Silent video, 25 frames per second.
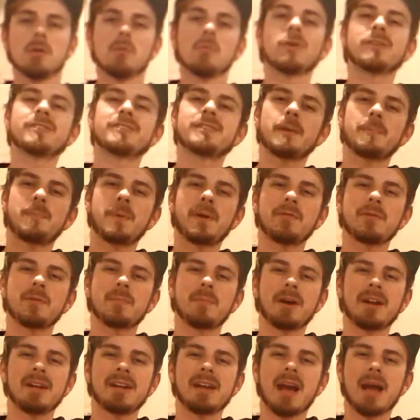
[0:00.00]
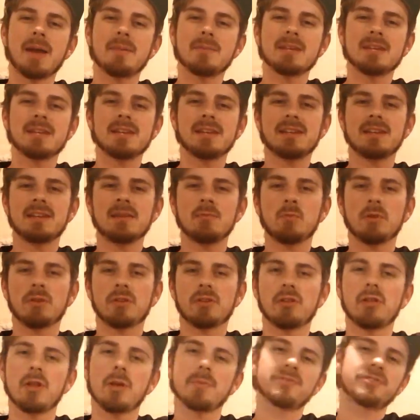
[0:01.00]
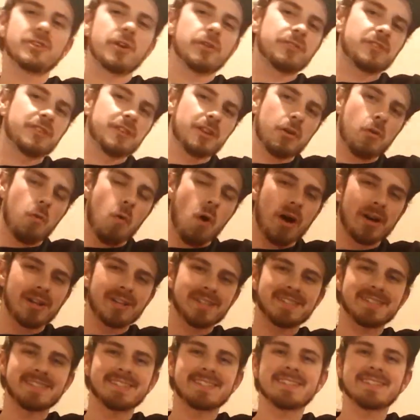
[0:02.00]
What's up, everybody? I'm Ian with Club Salty Aquatics,